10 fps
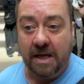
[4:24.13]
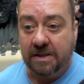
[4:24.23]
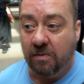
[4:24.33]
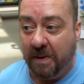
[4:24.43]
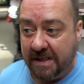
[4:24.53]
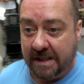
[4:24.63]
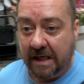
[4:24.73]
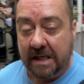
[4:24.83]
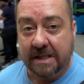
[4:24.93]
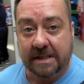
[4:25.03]
yeah, so
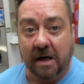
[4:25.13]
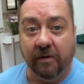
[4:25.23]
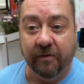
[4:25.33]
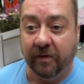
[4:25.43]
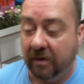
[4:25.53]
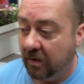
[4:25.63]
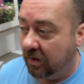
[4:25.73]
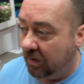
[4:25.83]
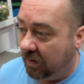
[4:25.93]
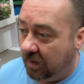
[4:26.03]
basically the stuff,
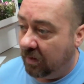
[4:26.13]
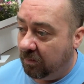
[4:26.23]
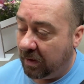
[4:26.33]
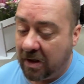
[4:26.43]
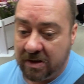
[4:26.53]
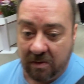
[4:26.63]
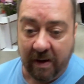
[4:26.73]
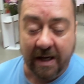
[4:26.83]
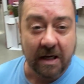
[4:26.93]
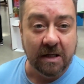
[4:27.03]
because
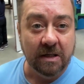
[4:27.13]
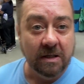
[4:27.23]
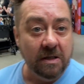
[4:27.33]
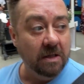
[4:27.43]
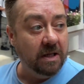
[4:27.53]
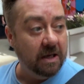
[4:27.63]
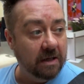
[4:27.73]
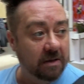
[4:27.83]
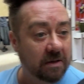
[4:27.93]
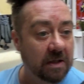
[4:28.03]
the way
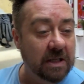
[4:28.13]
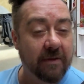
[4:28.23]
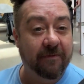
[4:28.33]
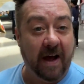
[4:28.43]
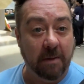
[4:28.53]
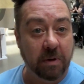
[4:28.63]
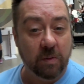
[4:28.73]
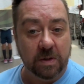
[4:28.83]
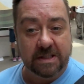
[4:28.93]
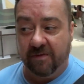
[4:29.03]
the
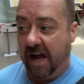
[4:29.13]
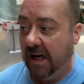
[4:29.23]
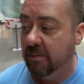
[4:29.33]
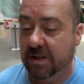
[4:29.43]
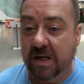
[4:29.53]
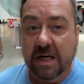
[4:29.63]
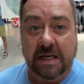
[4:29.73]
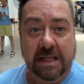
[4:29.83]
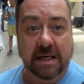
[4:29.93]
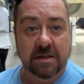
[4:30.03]
fabric was developed,
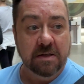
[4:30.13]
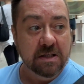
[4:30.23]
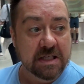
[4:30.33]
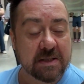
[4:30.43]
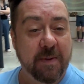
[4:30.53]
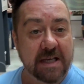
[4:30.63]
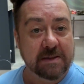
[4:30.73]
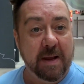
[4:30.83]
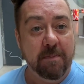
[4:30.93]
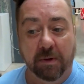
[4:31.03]
the
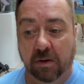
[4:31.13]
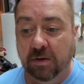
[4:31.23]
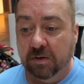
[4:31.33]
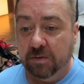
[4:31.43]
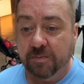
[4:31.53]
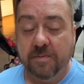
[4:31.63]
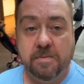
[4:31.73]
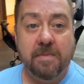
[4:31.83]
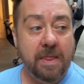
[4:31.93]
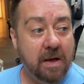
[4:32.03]
space people,
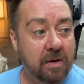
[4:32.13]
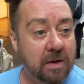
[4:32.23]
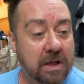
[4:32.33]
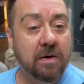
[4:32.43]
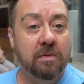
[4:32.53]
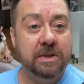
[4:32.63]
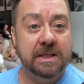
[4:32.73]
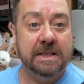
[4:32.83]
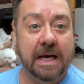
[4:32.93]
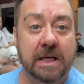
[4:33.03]
you know,
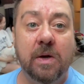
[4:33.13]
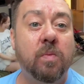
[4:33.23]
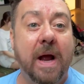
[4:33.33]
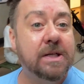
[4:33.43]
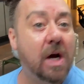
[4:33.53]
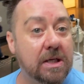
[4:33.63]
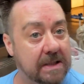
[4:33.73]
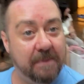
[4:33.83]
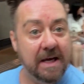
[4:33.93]
was just like, you know, went out in